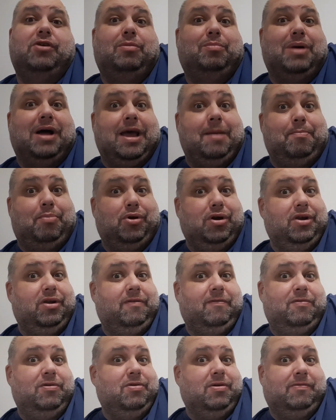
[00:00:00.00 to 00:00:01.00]
from my
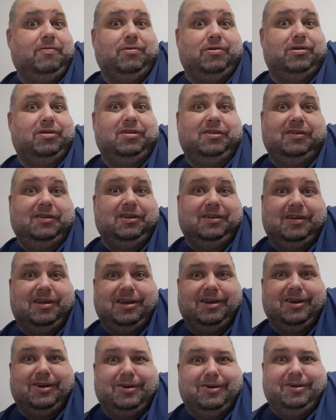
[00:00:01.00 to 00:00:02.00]
point of view, of
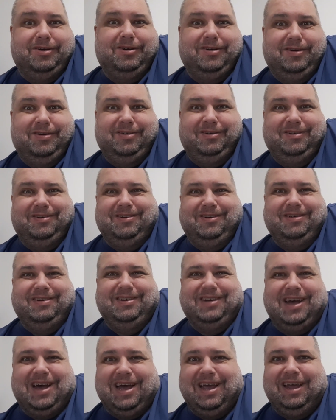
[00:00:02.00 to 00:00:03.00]
course. So
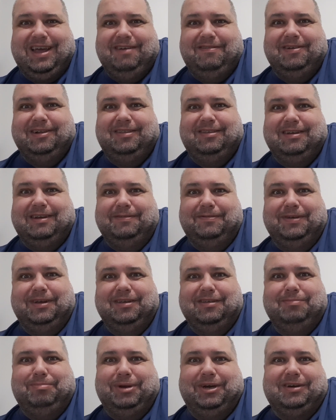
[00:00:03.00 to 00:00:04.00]
I give it
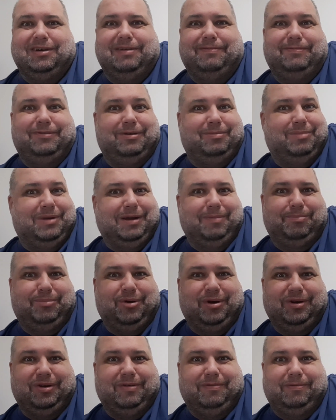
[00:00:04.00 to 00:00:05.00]
something special from my
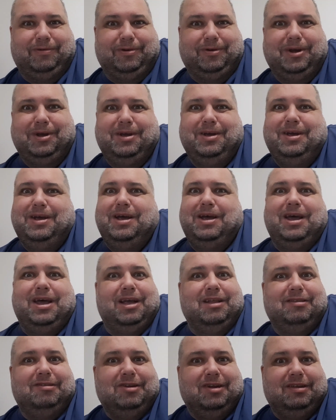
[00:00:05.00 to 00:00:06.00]
point of view.
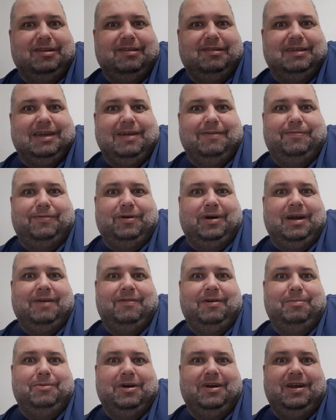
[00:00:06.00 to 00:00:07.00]
It's not the same for
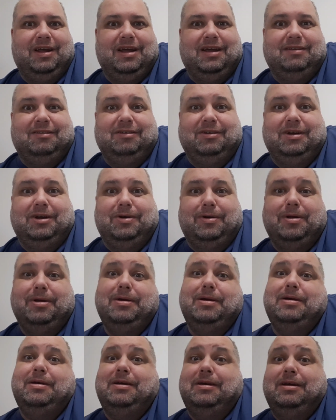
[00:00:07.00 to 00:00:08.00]
everybody, as you
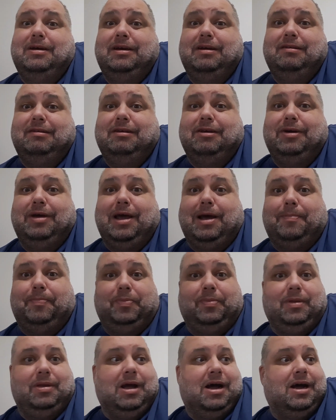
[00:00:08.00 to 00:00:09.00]
know. So
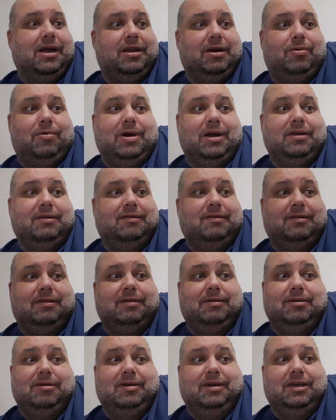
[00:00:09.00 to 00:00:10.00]
yeah,
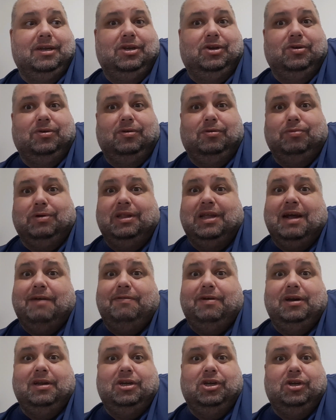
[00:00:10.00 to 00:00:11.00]
otherwise you can choose
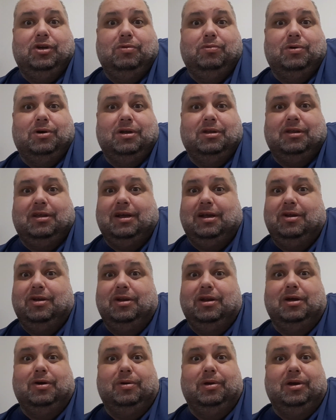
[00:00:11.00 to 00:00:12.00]
whatever niche you want. I
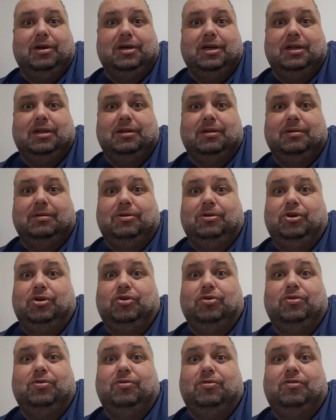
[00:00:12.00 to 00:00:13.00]
don't know, you can
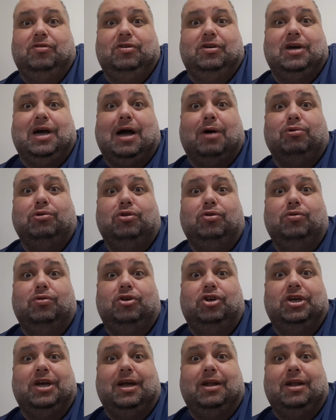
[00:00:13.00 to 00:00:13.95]
choose how to